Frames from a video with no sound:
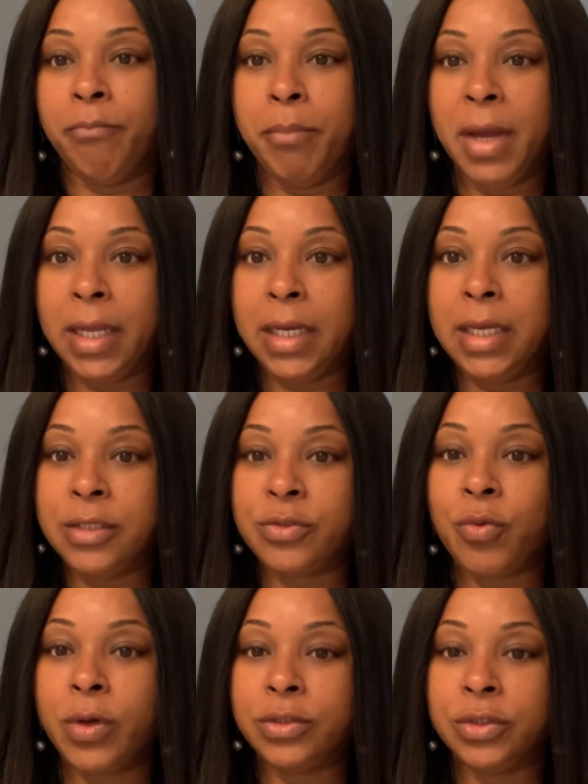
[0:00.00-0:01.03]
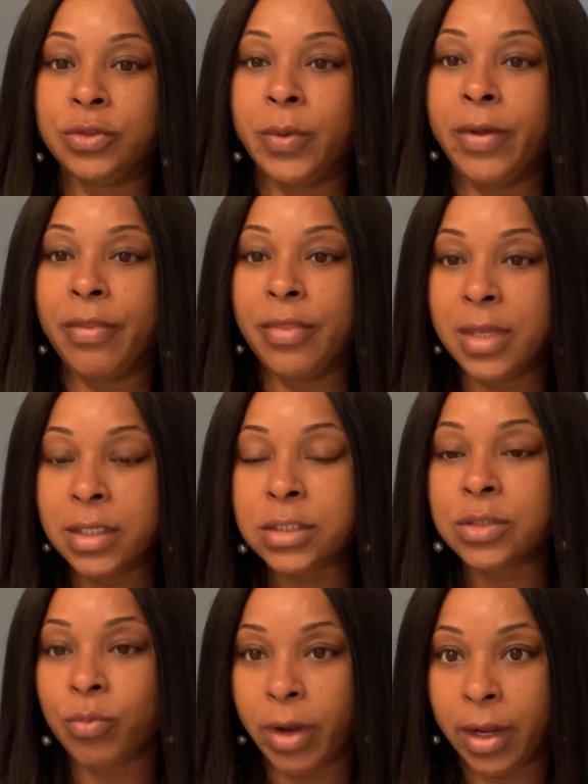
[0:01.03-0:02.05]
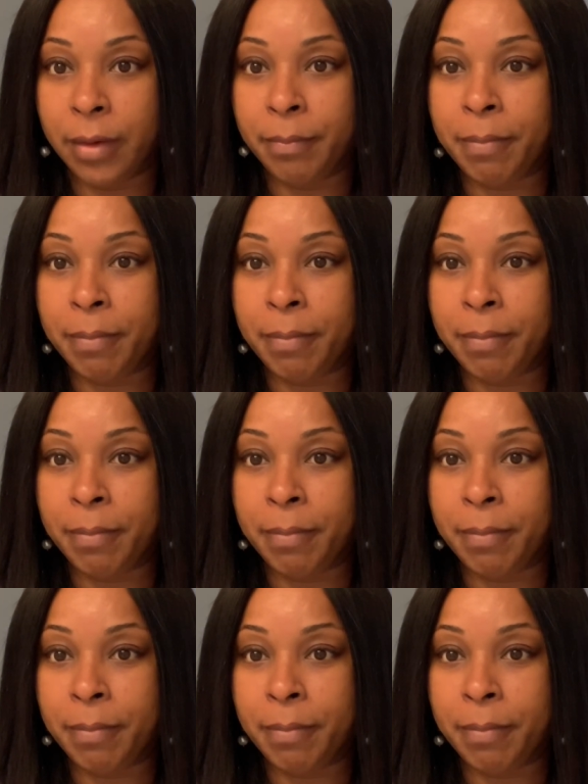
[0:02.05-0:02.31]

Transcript: But he's going to do it this way.